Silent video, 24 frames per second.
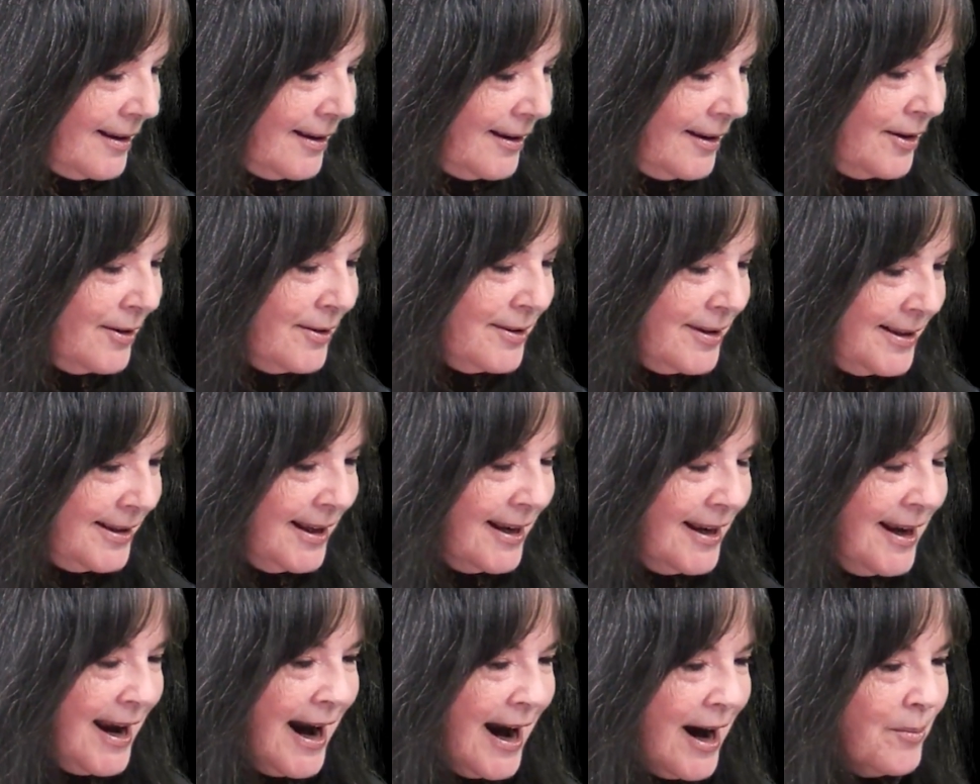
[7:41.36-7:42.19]
You'll
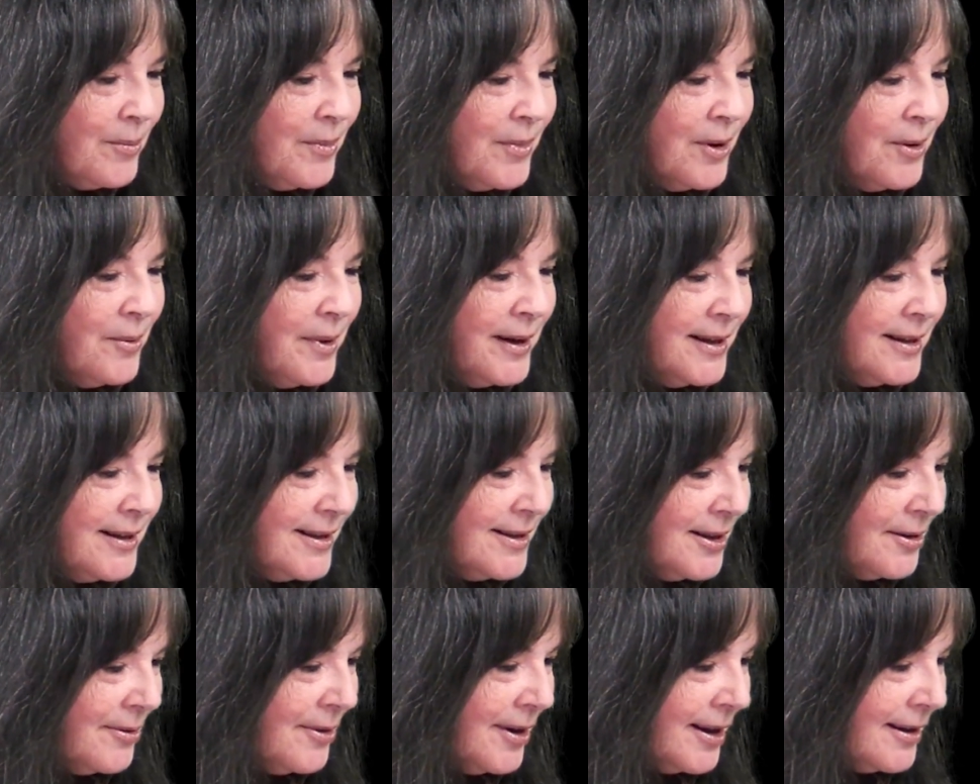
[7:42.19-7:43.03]
see how Merwin is
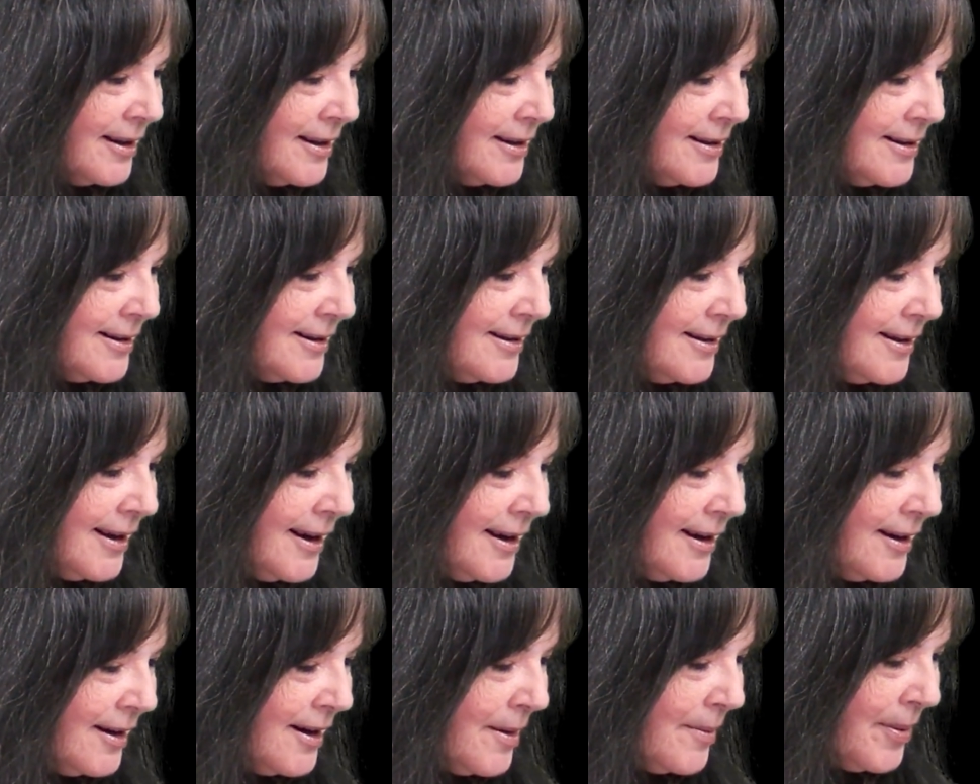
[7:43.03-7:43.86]
doing this
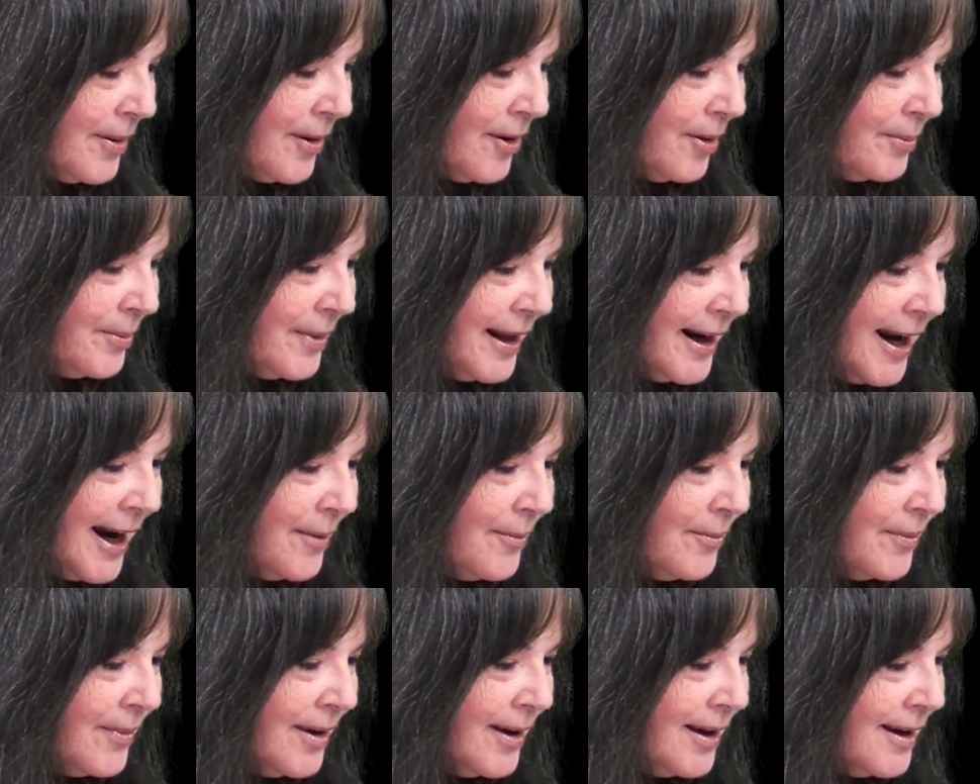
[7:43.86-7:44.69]
in a poem that
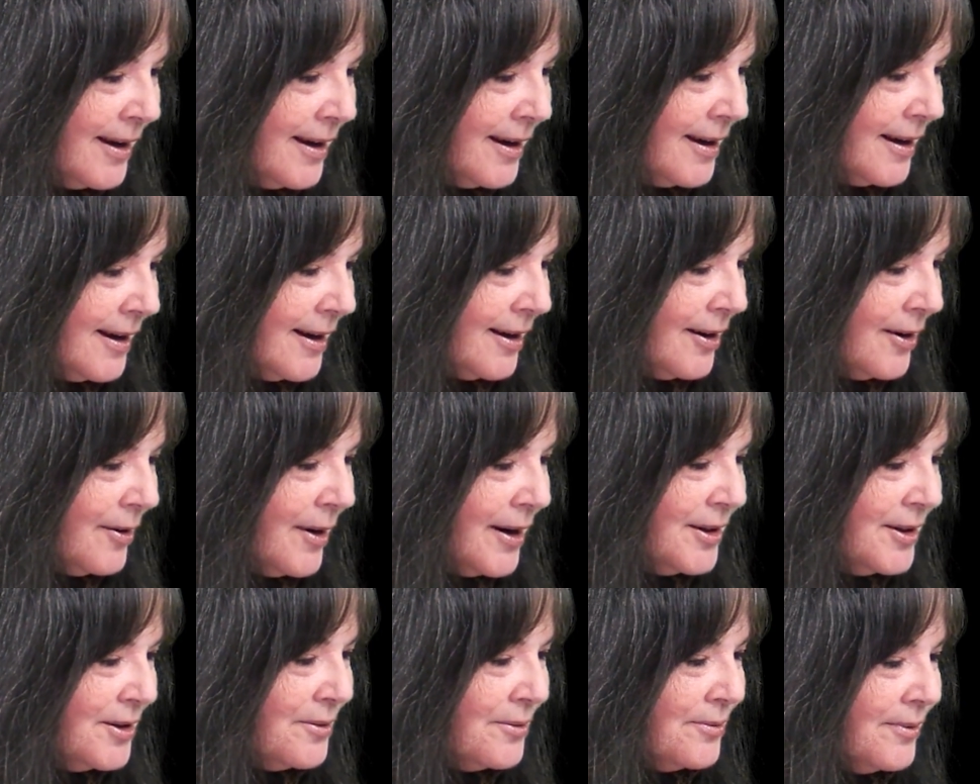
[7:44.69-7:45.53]
I'm
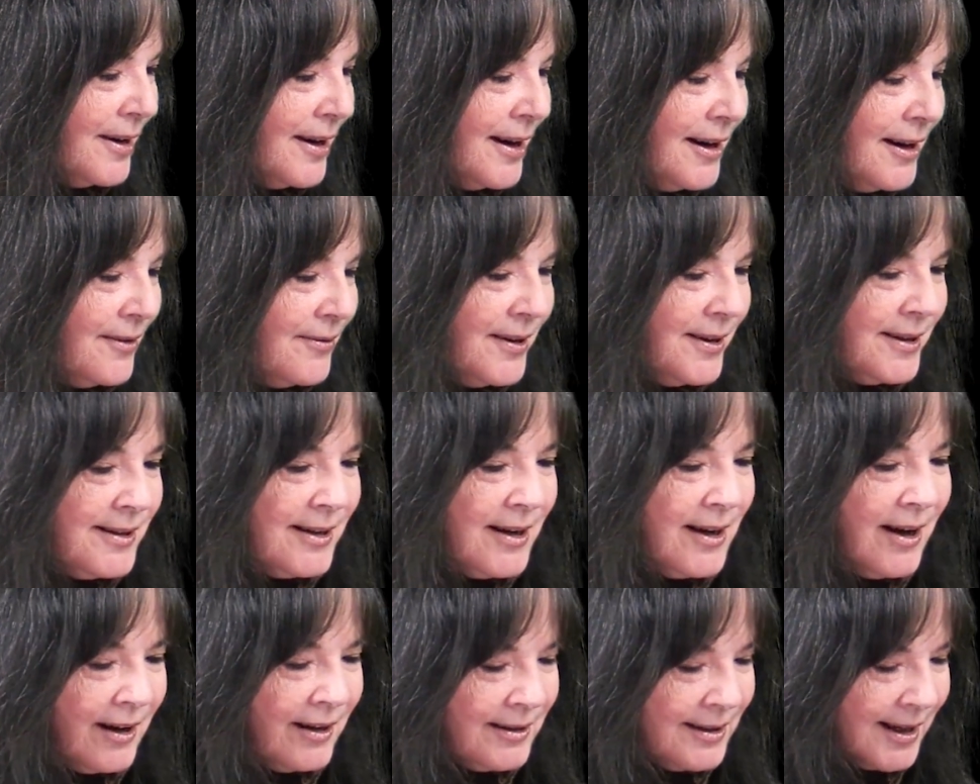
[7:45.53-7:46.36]
going to read of his
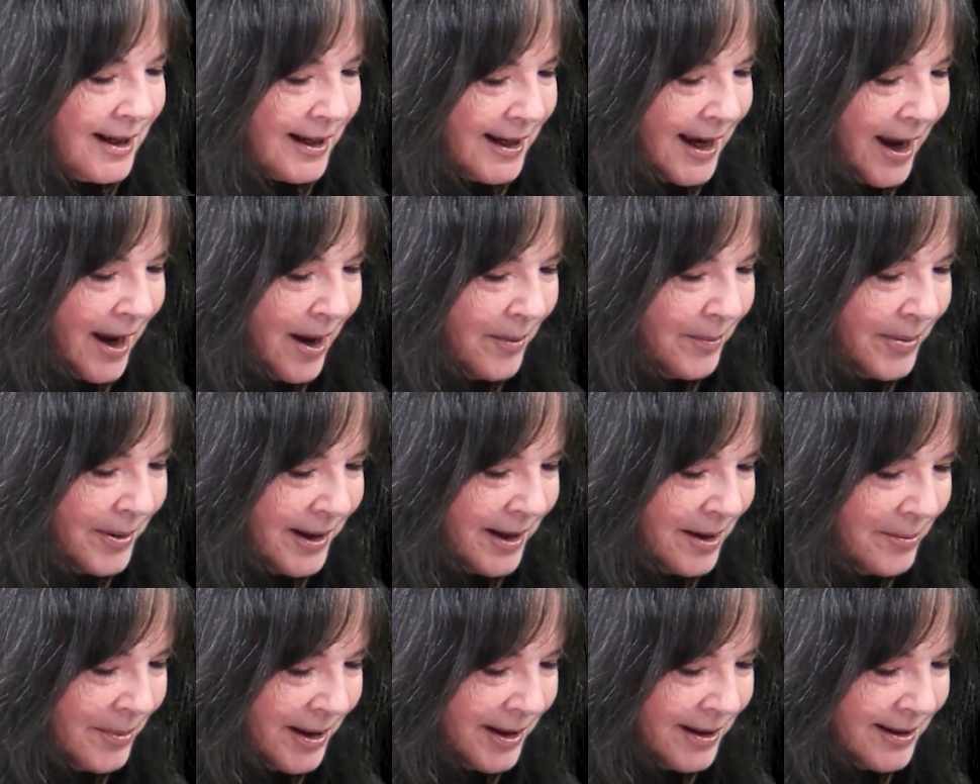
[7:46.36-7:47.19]
called
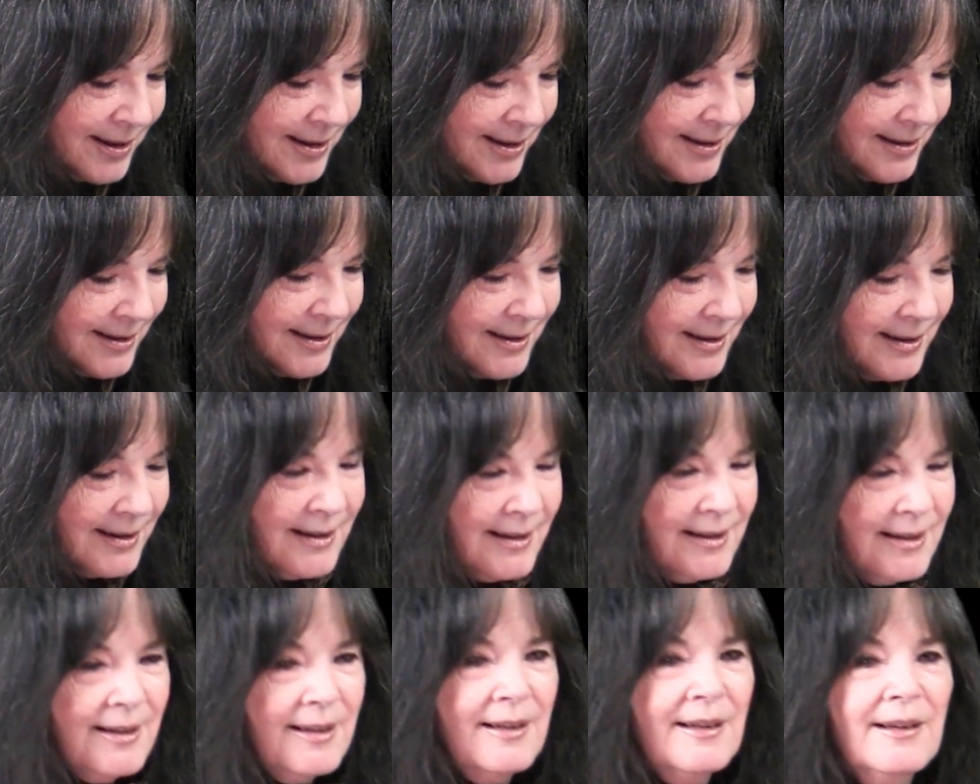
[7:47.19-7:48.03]
Accompaniment
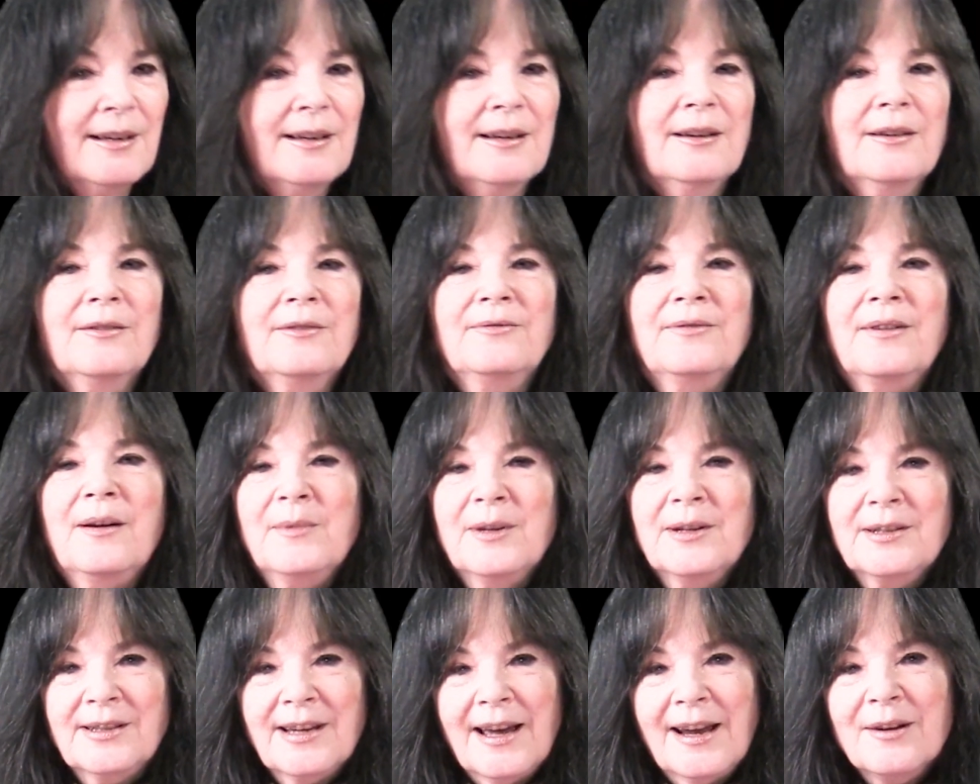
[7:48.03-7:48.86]
from
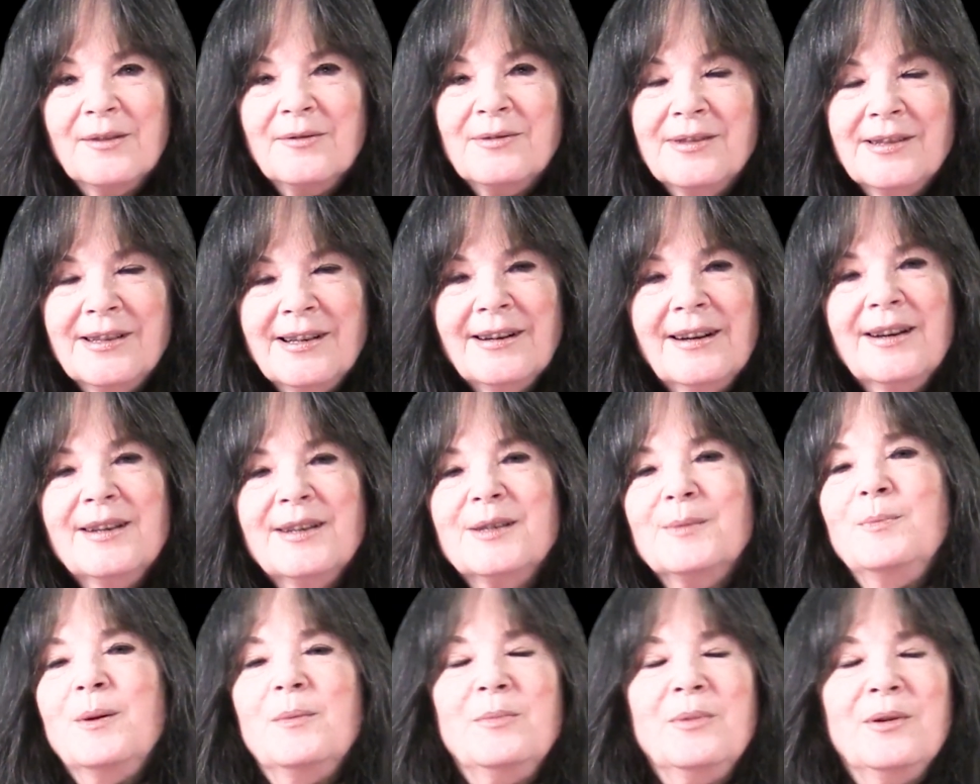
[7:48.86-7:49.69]
the Shadow of
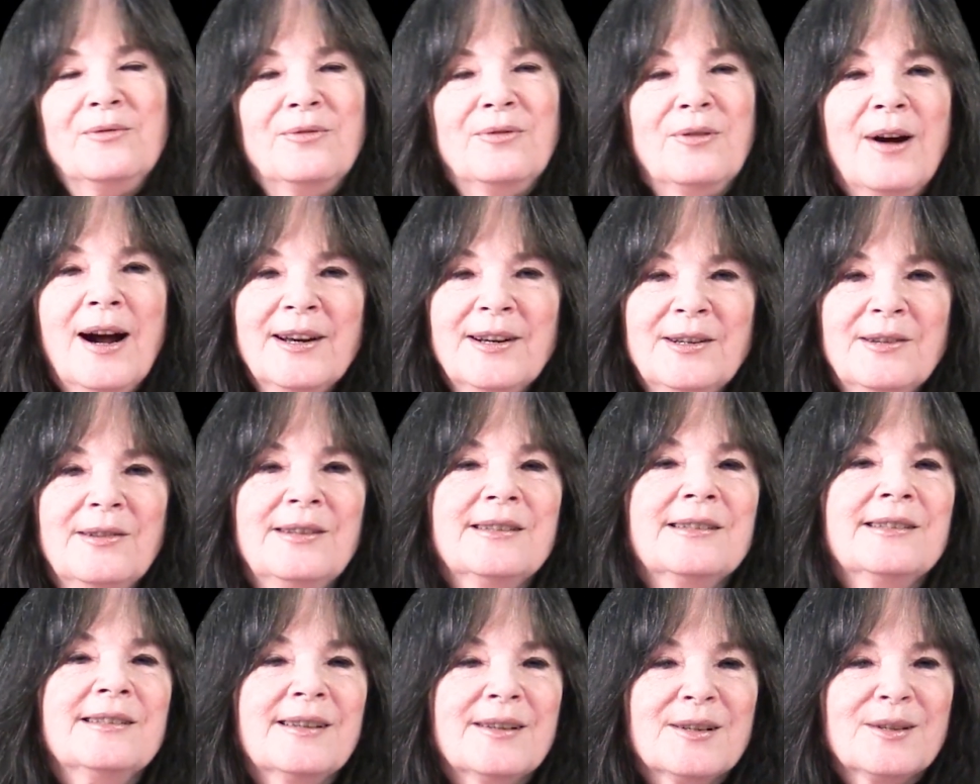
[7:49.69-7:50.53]
Sirius. But before I do
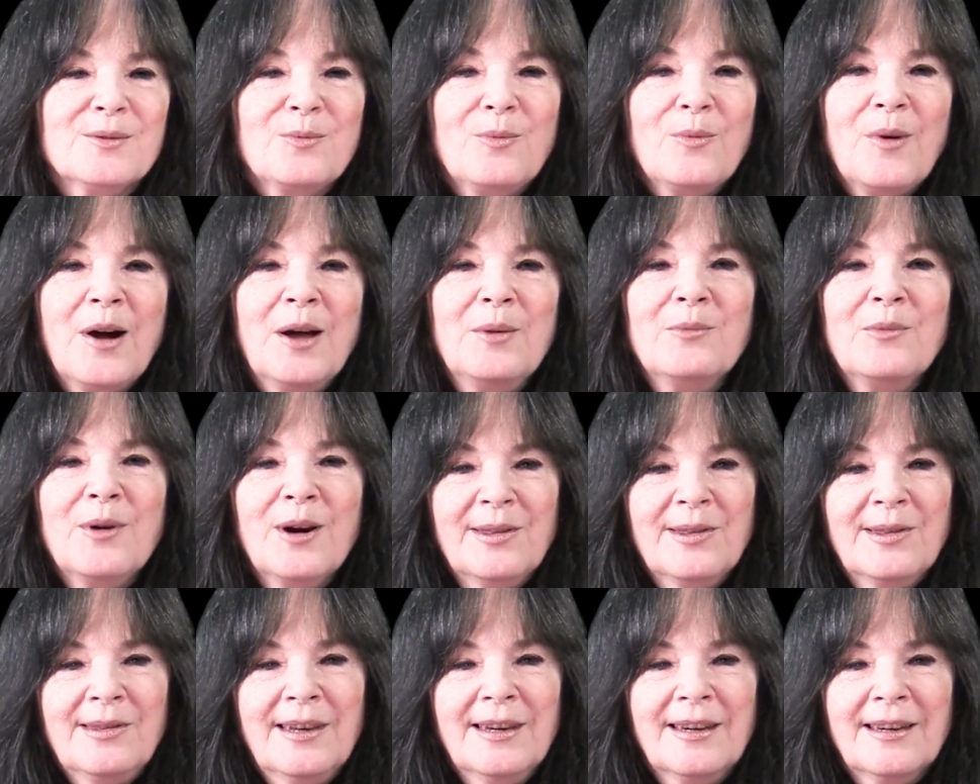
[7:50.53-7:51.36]
this, there's one more
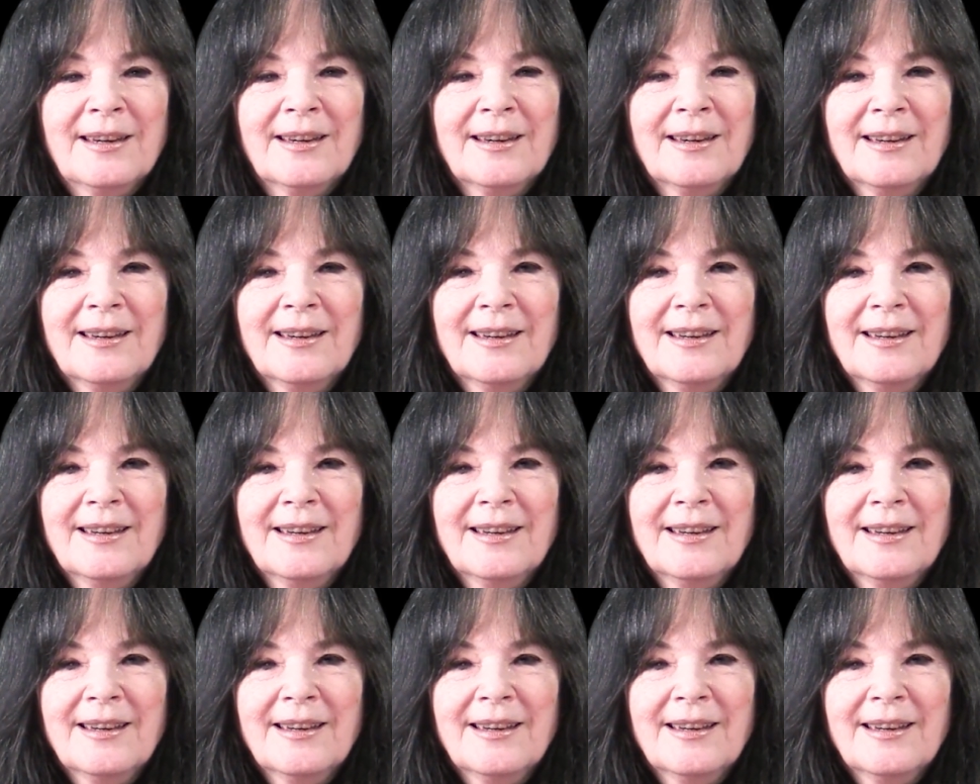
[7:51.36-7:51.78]
thing